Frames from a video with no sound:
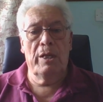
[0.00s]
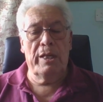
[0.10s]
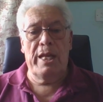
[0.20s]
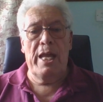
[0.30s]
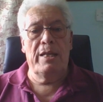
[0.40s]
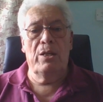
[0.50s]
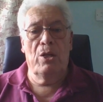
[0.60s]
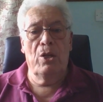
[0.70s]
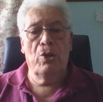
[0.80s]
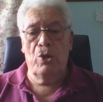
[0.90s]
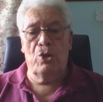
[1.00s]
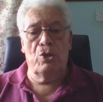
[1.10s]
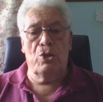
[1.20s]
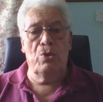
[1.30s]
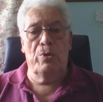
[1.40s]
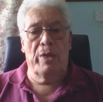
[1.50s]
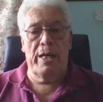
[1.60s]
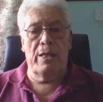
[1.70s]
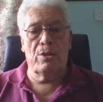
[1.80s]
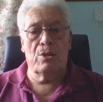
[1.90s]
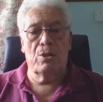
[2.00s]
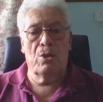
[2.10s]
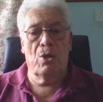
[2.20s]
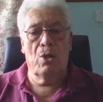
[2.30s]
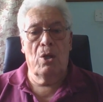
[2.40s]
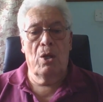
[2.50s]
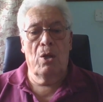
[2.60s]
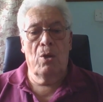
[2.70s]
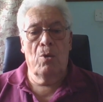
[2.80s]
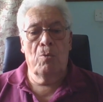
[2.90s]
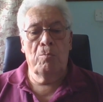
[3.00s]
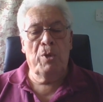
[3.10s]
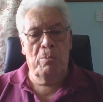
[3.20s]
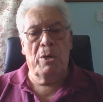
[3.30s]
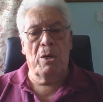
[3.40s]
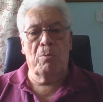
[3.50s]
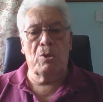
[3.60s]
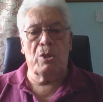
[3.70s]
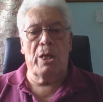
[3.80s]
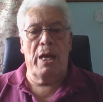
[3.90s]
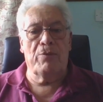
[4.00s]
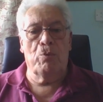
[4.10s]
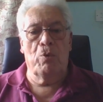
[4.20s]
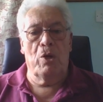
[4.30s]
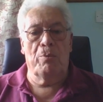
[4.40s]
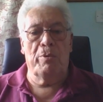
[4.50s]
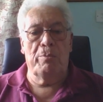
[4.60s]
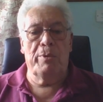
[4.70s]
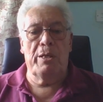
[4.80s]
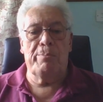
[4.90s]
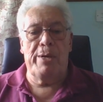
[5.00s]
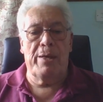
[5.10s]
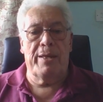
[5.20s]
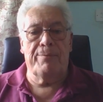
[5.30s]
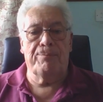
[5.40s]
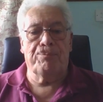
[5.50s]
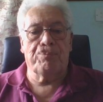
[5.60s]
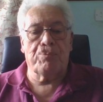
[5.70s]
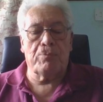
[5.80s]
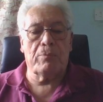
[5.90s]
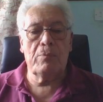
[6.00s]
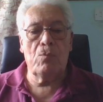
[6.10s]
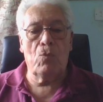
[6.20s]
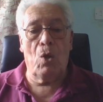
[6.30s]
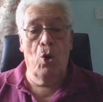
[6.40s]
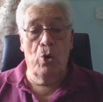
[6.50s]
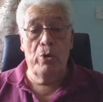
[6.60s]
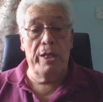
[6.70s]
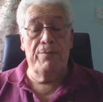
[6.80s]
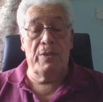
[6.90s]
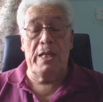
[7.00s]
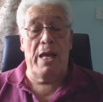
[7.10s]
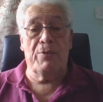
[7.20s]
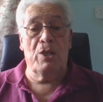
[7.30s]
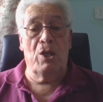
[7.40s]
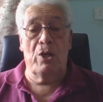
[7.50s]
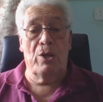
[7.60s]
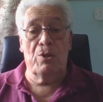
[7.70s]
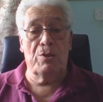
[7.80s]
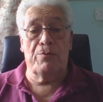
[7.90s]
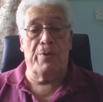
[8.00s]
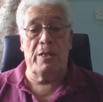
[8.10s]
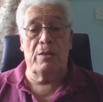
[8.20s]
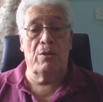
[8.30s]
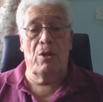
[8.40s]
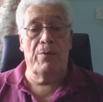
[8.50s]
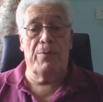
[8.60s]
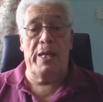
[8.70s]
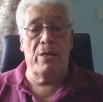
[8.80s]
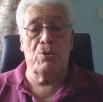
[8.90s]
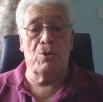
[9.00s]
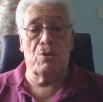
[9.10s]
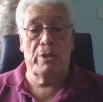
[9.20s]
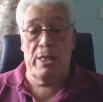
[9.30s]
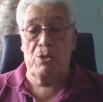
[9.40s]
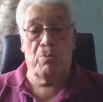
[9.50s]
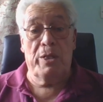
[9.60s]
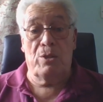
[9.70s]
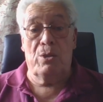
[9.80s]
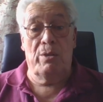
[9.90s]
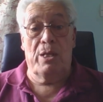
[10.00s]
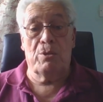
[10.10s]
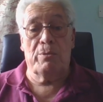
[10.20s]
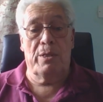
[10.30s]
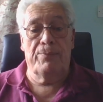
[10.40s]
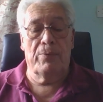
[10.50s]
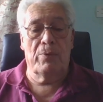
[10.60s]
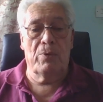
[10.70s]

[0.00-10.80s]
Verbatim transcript: Again, you can do that, but you might want to have a word with me about that, or even have a light on the front of the house. Yes, we can do that as well.